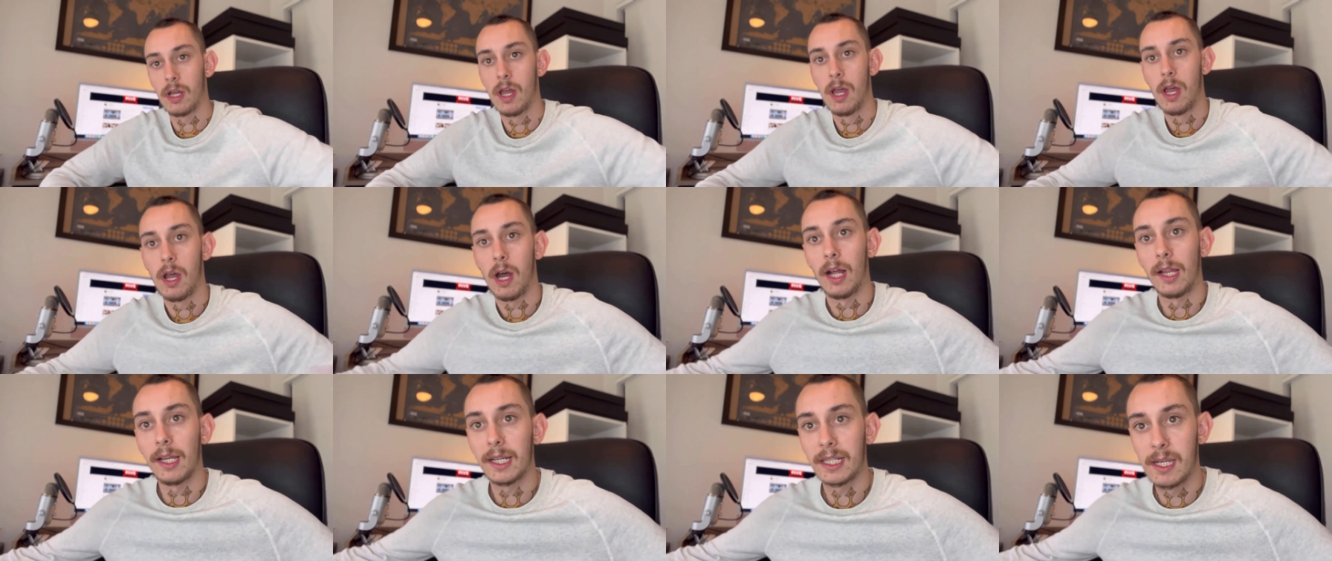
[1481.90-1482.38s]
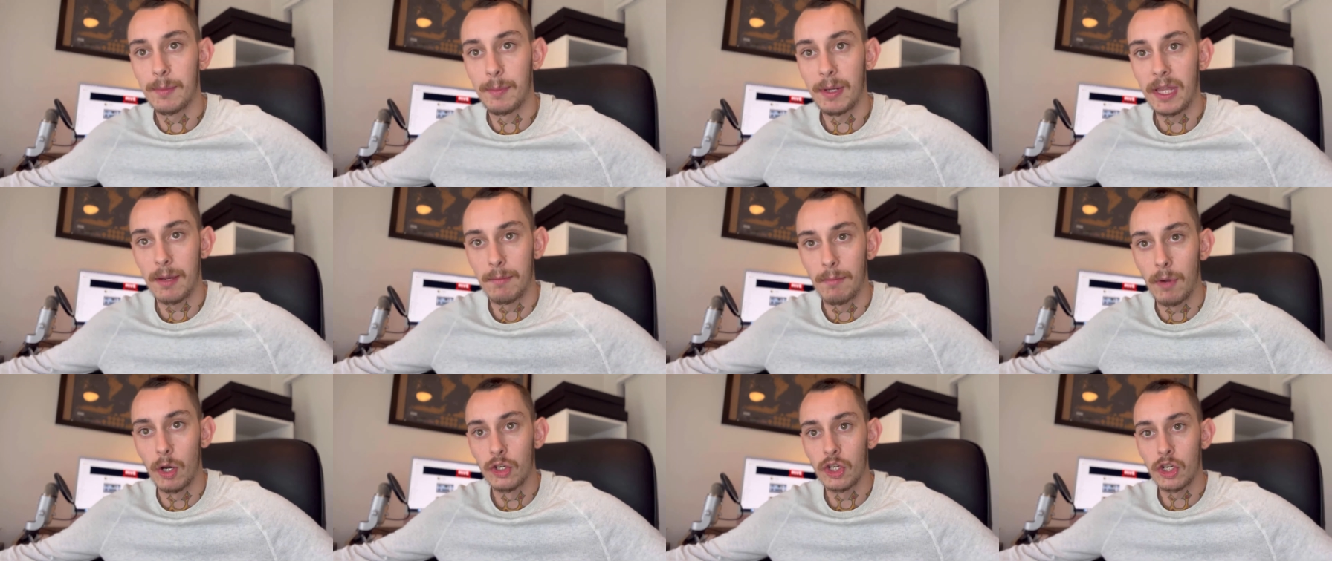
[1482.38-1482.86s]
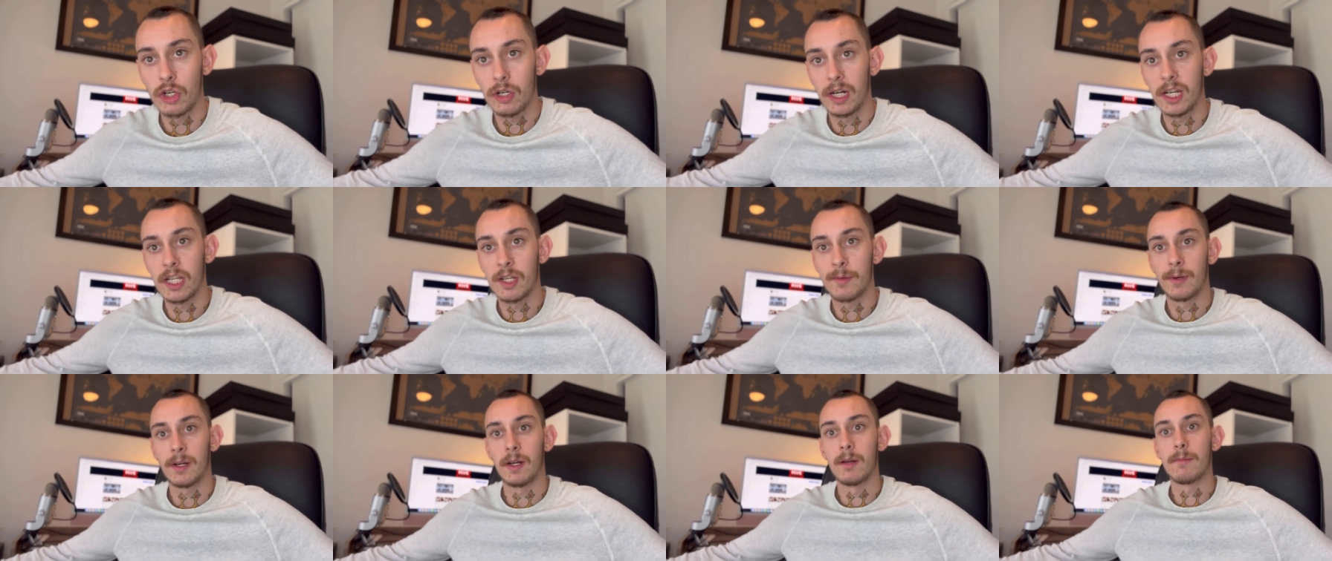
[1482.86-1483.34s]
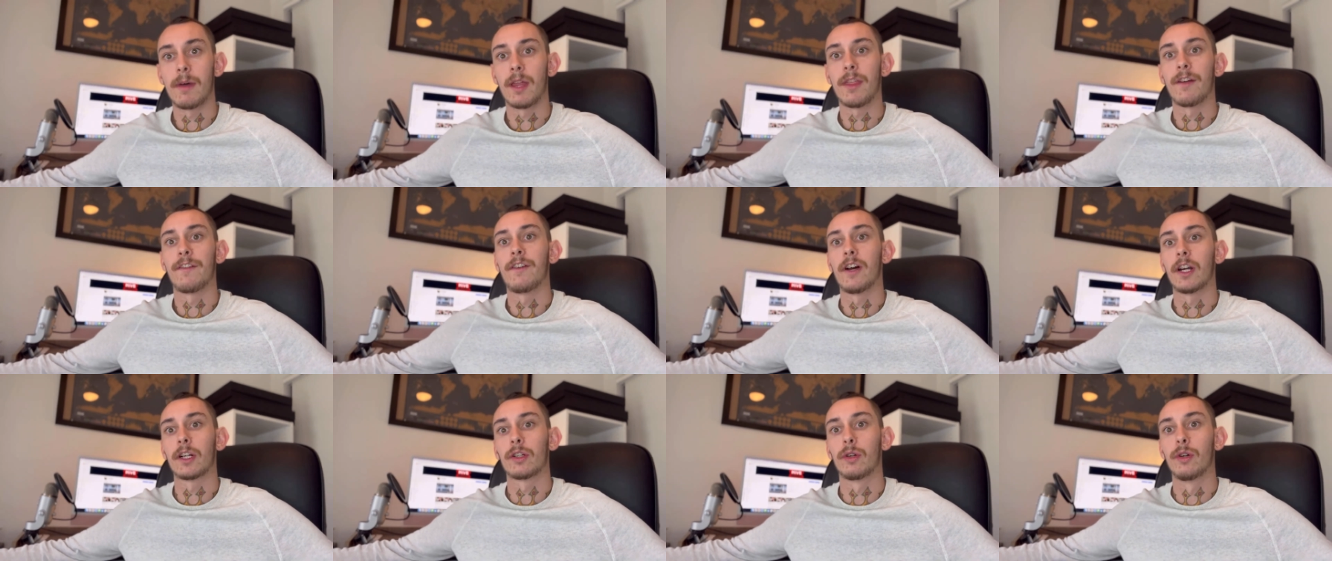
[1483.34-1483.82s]
I like to be the most transparent
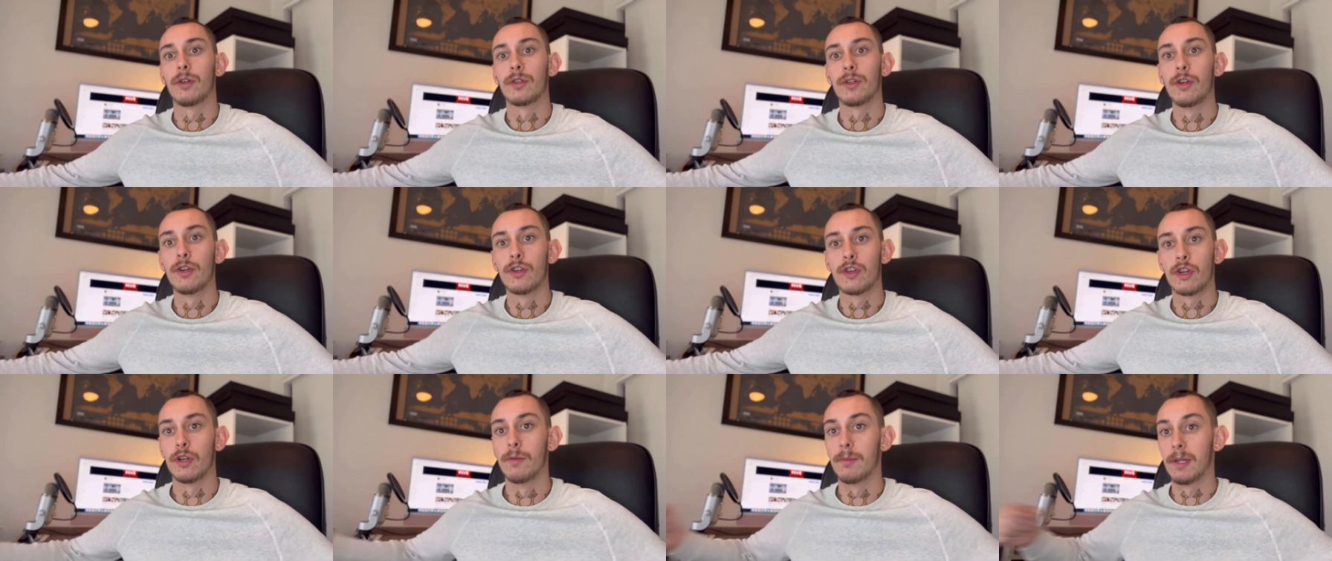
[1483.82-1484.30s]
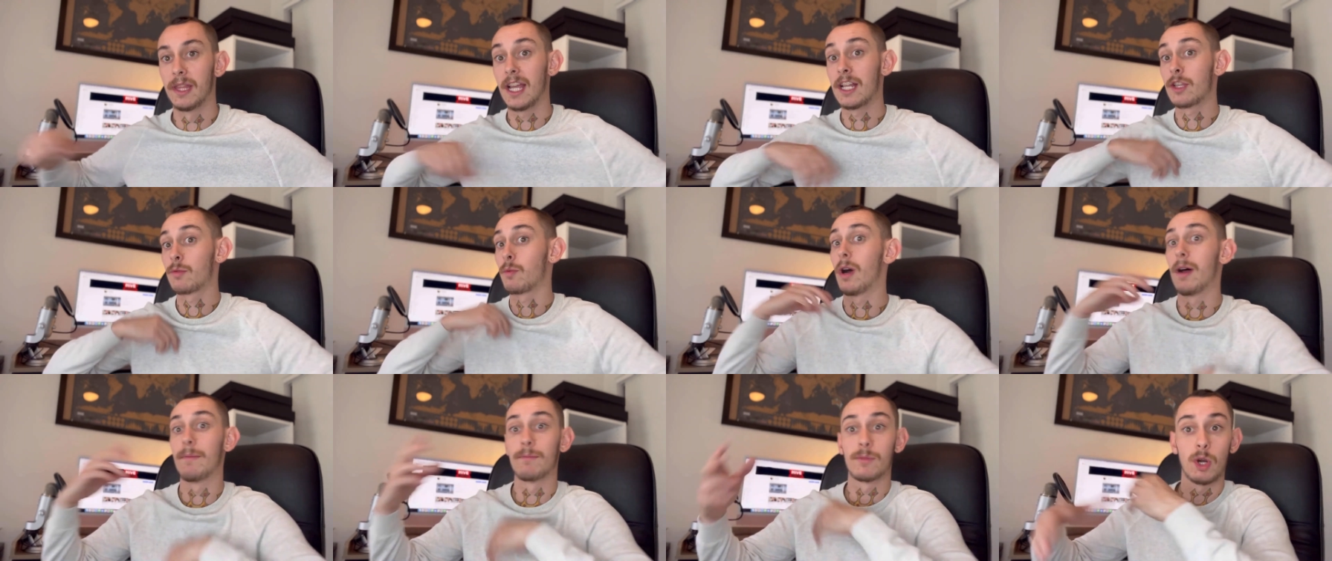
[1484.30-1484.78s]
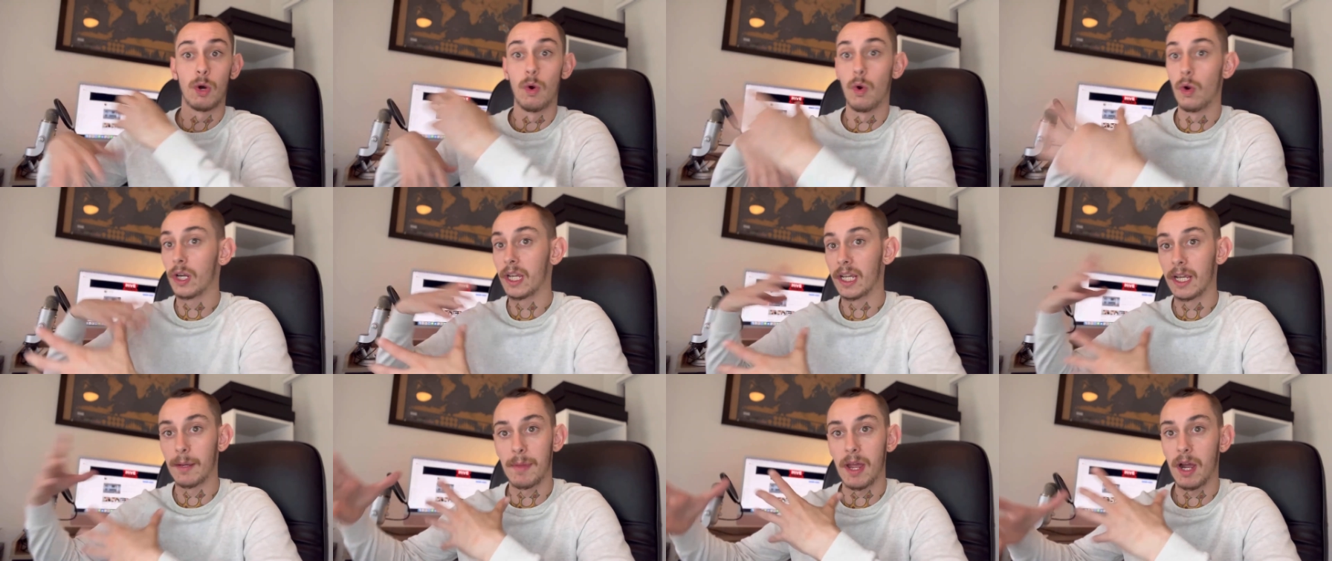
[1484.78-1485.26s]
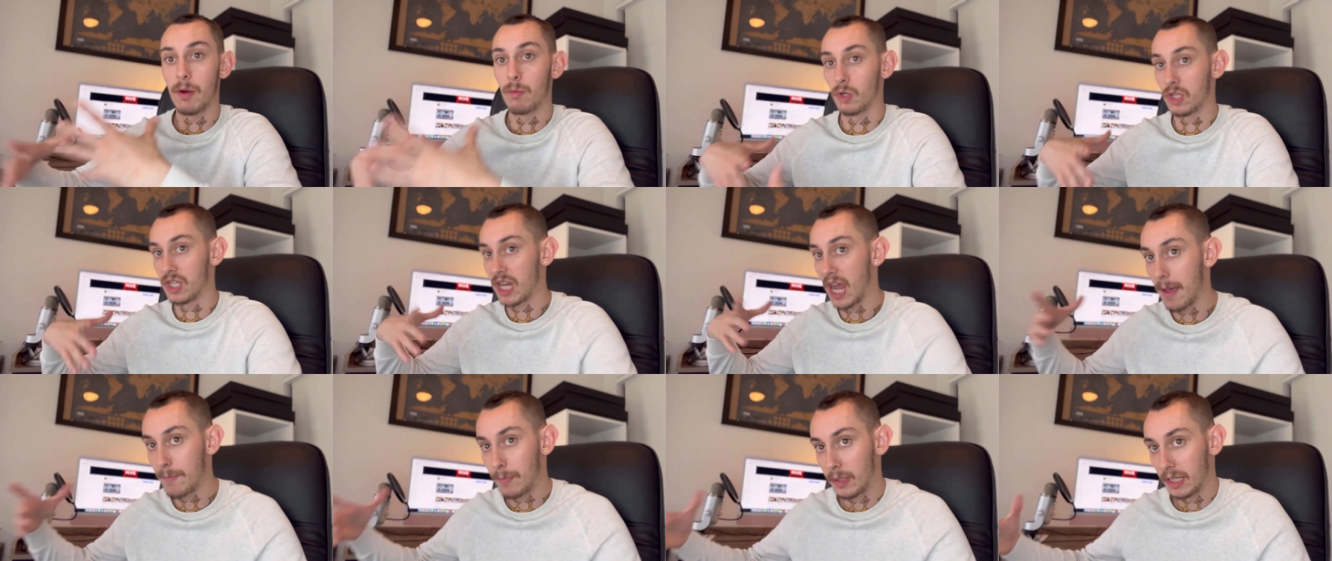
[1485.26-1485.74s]
motherfucker on YouTube. And that's why I'm talking about what's
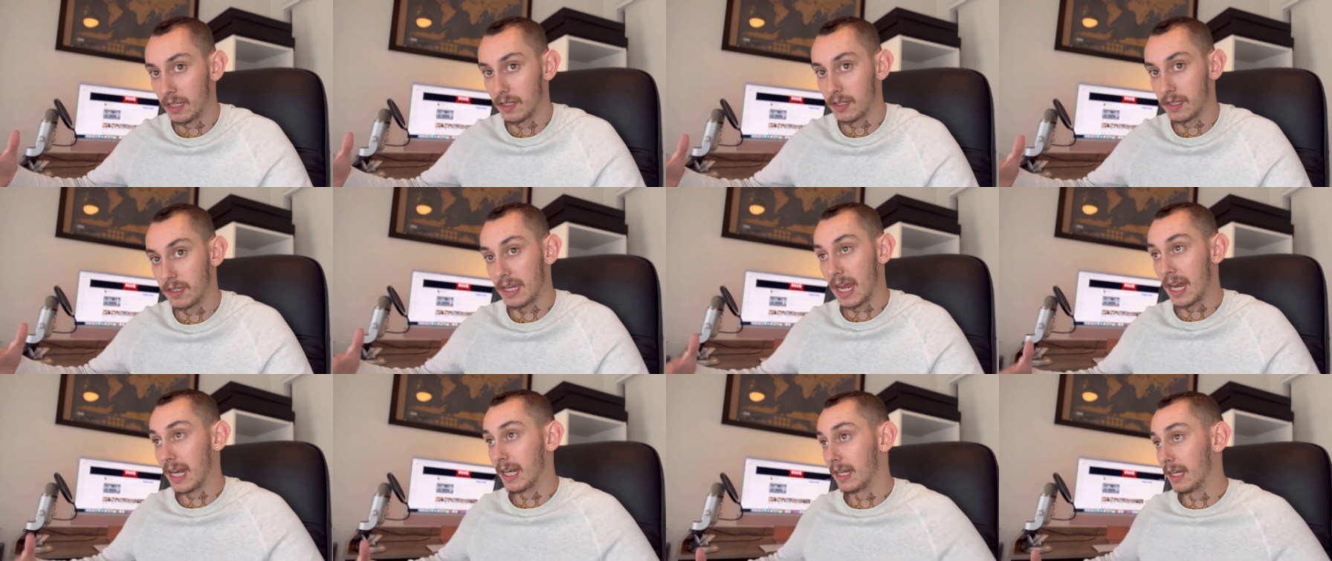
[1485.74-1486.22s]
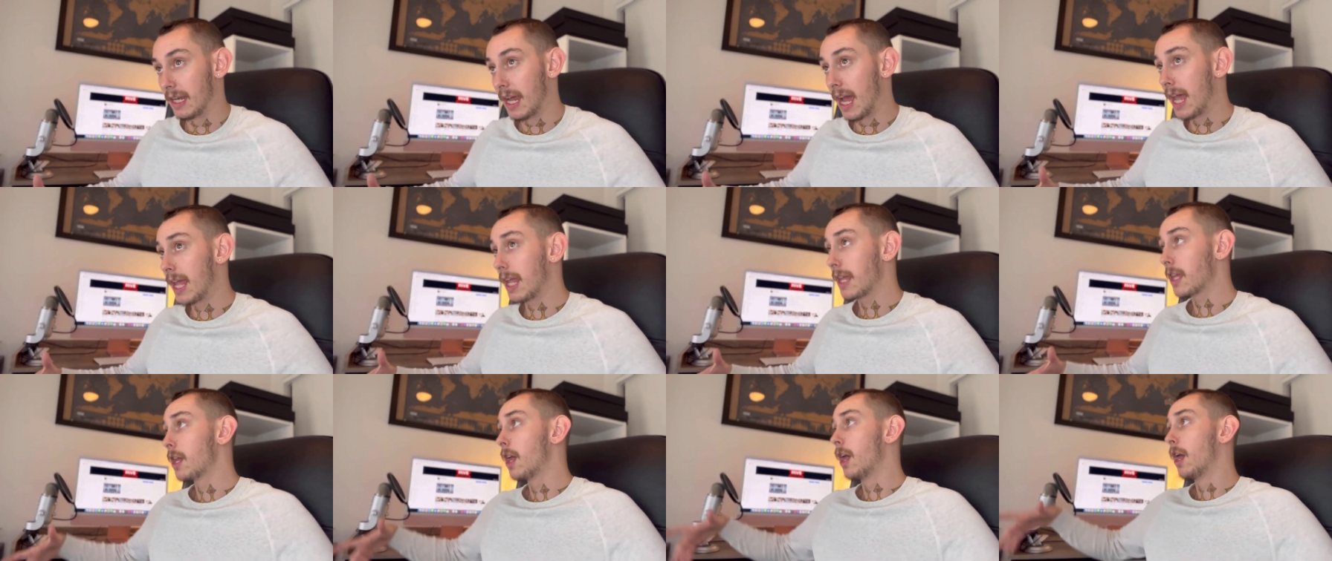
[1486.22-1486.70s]
happening day to day.